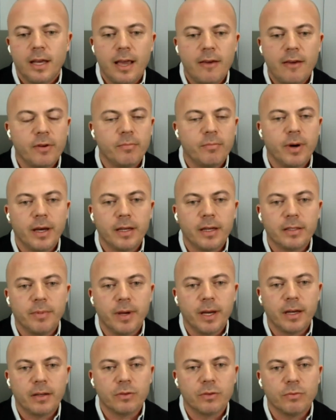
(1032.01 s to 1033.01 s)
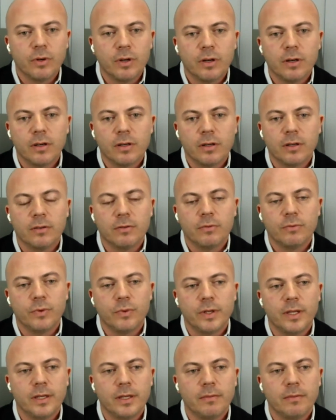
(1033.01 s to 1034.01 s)
Everybody's back to work.
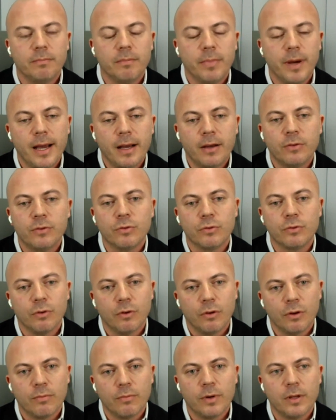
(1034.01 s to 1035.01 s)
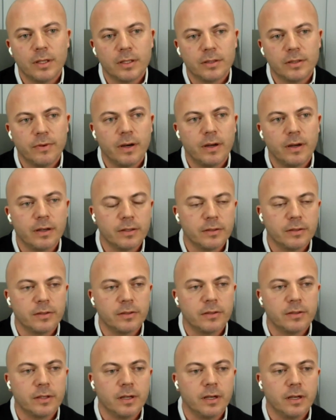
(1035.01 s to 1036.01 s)
We back to normal as far as